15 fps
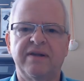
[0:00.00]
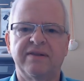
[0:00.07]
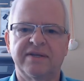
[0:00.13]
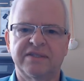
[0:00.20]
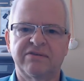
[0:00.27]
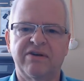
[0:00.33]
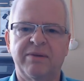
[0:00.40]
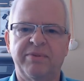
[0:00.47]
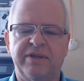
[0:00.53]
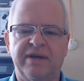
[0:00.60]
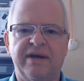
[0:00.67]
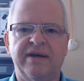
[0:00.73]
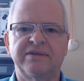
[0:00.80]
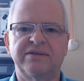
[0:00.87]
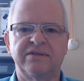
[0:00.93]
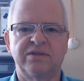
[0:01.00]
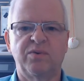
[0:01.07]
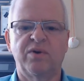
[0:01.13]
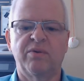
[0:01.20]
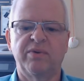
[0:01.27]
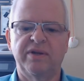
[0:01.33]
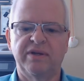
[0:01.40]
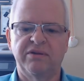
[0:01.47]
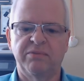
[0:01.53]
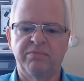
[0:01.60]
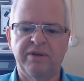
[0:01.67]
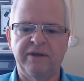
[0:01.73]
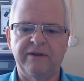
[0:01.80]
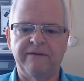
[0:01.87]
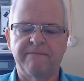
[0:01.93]
Let's grab a taxi to where we need to
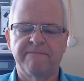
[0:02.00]
be."